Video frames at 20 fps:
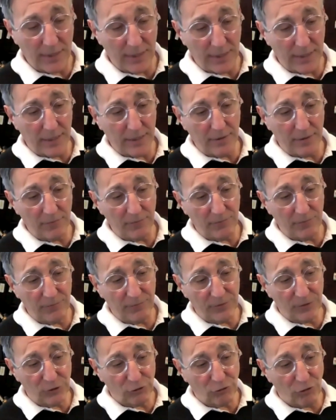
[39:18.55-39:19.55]

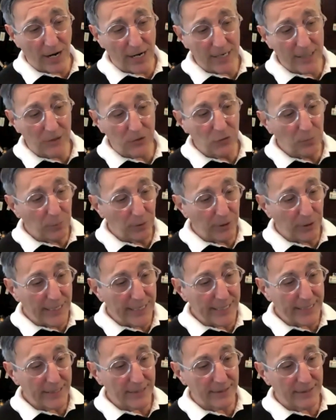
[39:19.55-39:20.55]
trying to
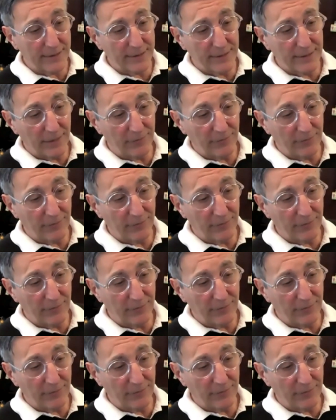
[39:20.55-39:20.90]
predict,